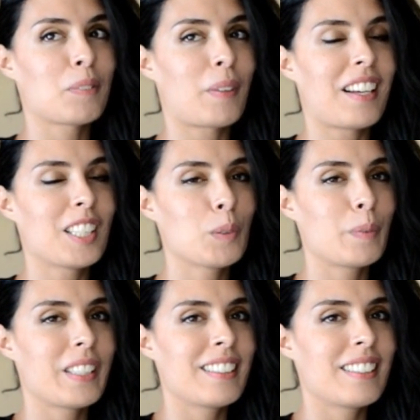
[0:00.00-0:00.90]
My
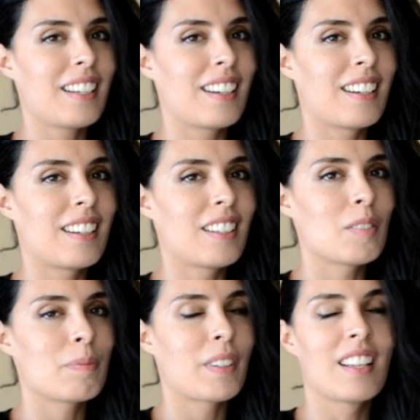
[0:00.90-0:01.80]
husband,
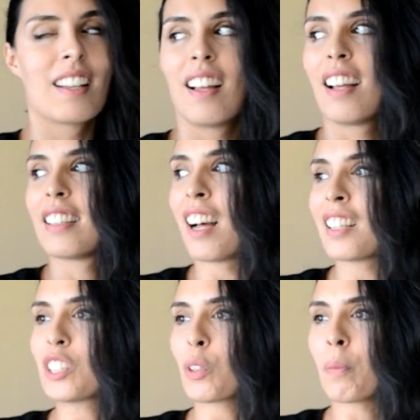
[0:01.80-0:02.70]

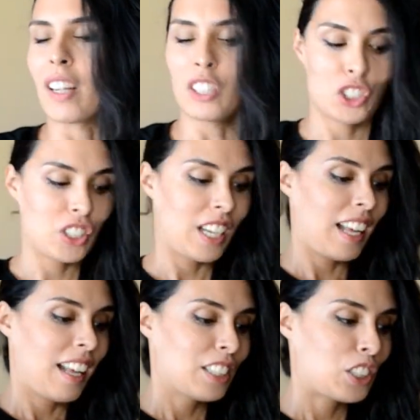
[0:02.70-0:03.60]
not so much.
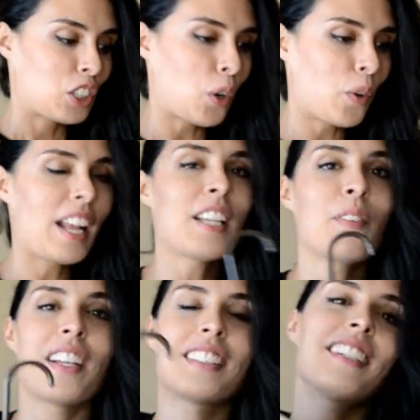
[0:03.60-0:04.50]
So
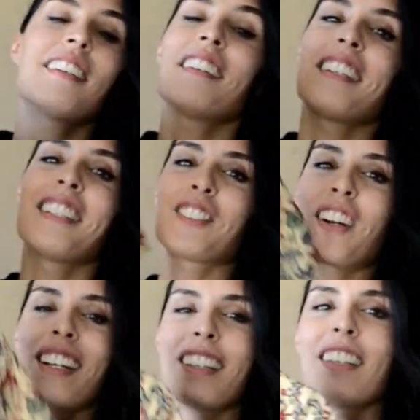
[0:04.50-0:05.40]
anyways, here it is
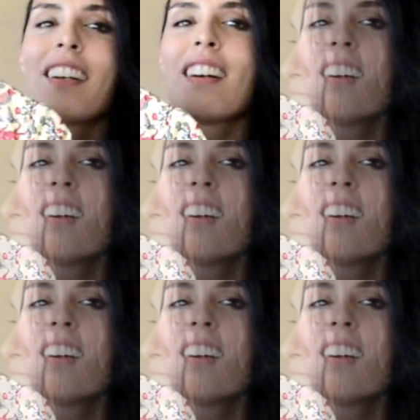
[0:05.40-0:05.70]
right here.